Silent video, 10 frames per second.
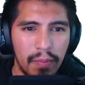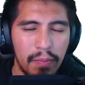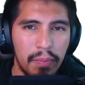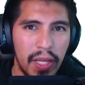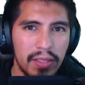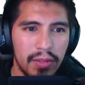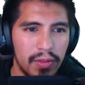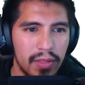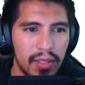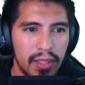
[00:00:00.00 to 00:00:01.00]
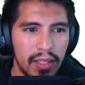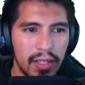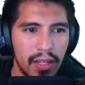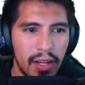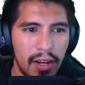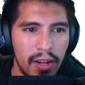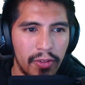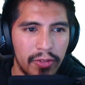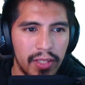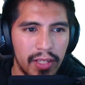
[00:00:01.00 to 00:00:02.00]
pesos, and then
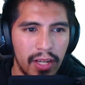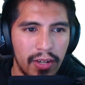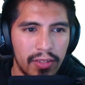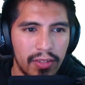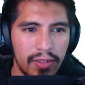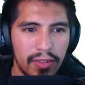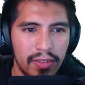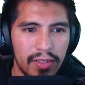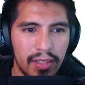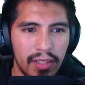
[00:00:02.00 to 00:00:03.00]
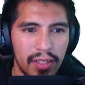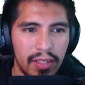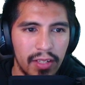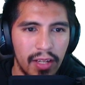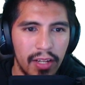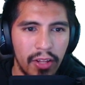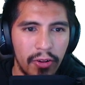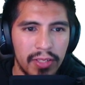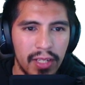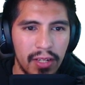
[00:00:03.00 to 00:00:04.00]
another 10 characters, and then another
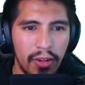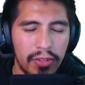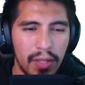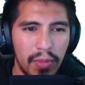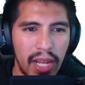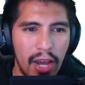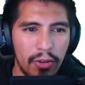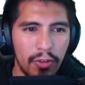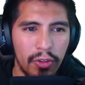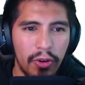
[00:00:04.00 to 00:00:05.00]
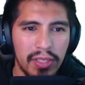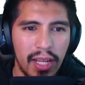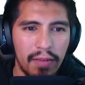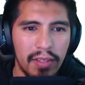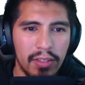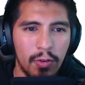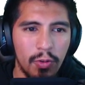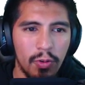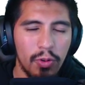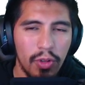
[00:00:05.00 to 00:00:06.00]
10, another 10. But now you'll notice I have this
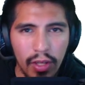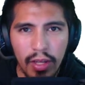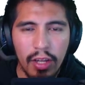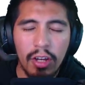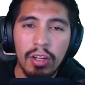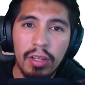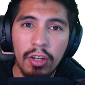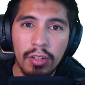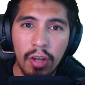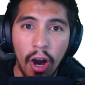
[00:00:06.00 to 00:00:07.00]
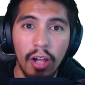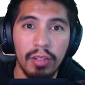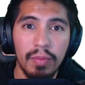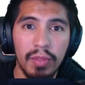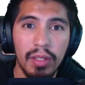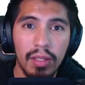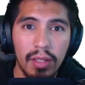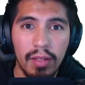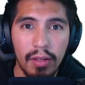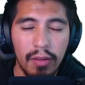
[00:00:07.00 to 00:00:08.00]
cool columned
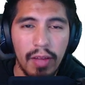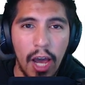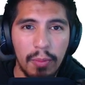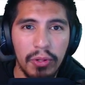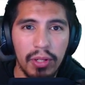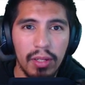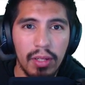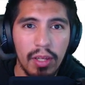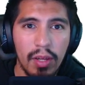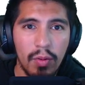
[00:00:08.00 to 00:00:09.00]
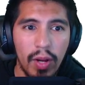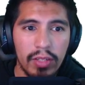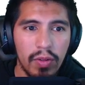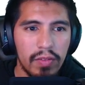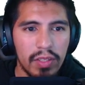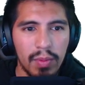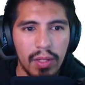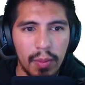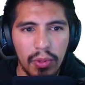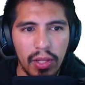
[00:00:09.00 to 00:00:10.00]
output, right? So I've just
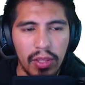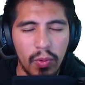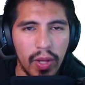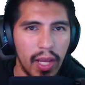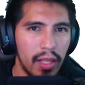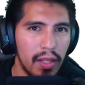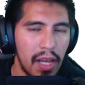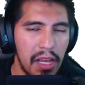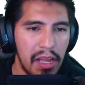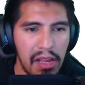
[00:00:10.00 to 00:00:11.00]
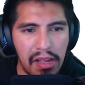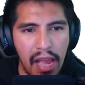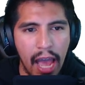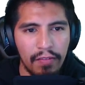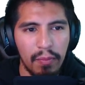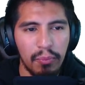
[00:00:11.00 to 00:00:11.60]
manipulated the way I have it